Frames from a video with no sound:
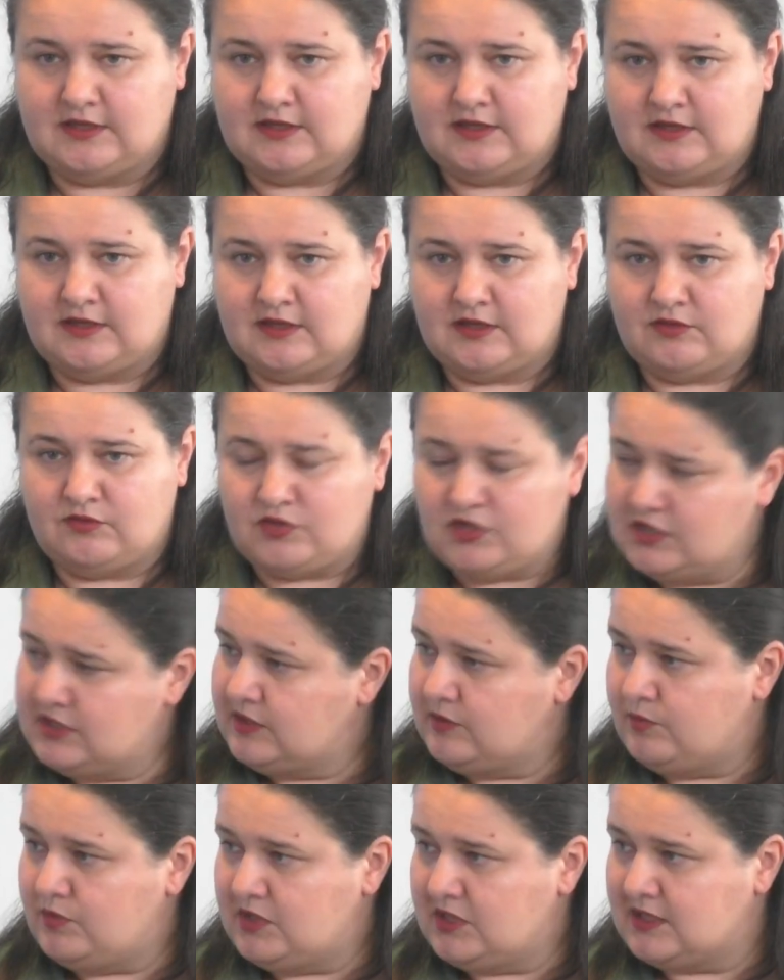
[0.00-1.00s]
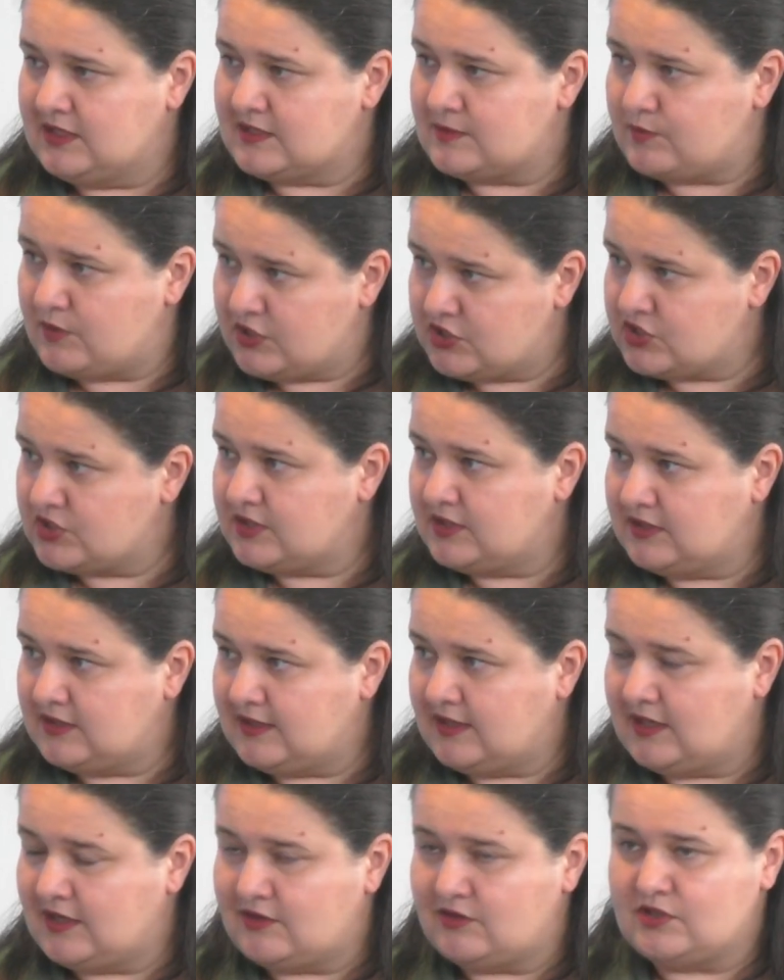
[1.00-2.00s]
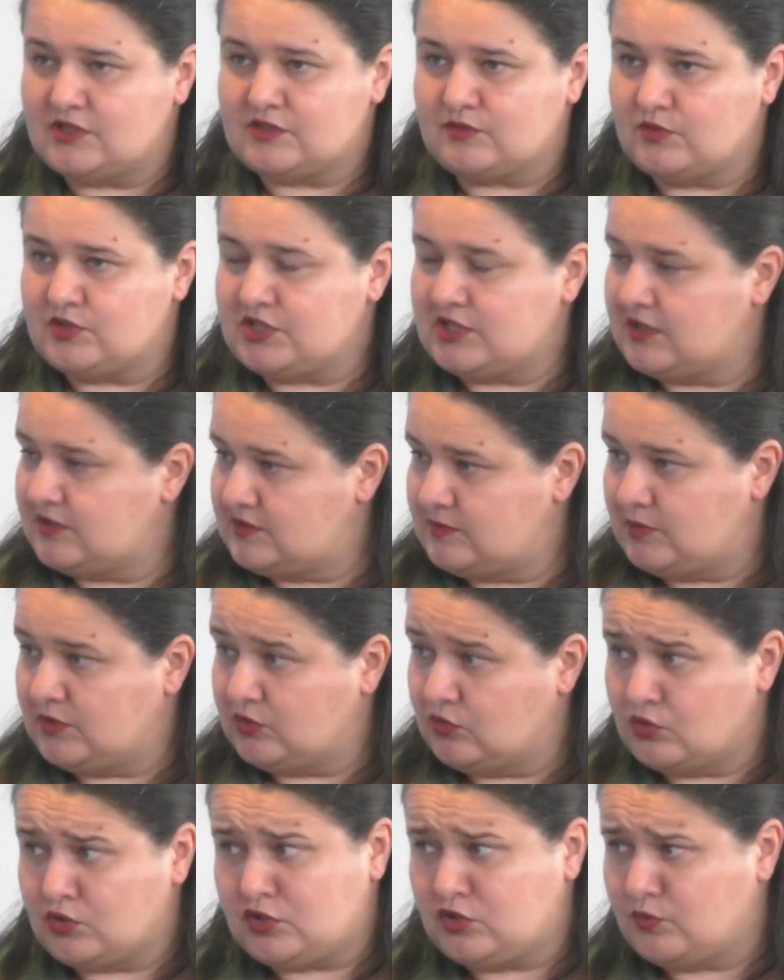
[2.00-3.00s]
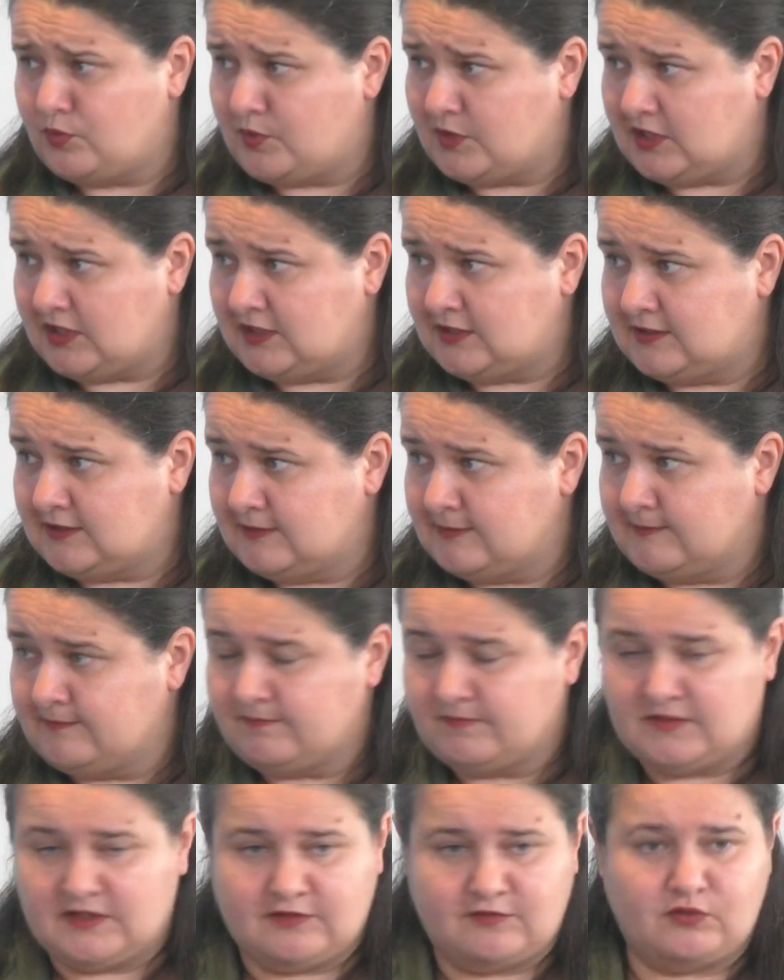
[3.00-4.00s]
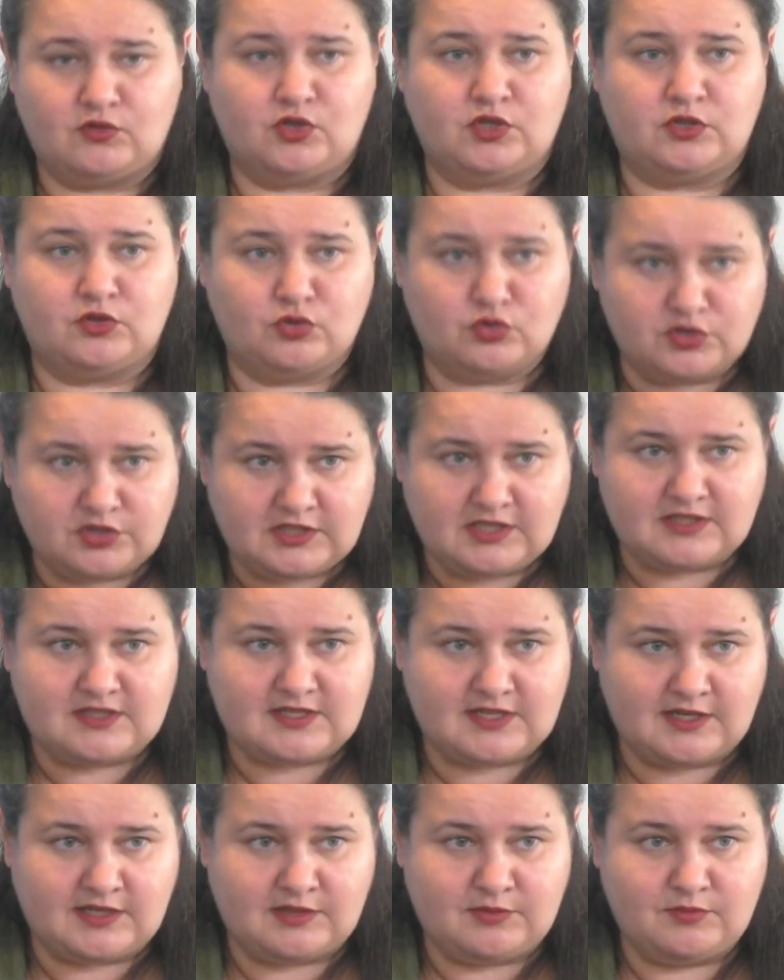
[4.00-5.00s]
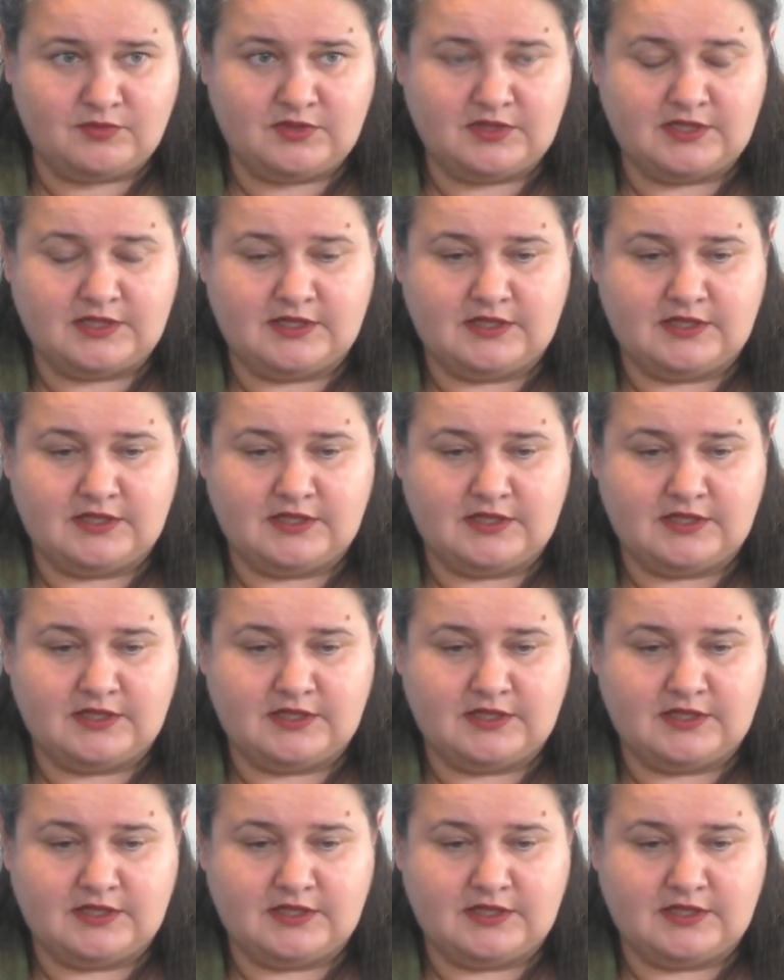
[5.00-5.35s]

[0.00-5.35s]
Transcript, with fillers: uh, really big, especially in the areas which has been occupied for a longer time.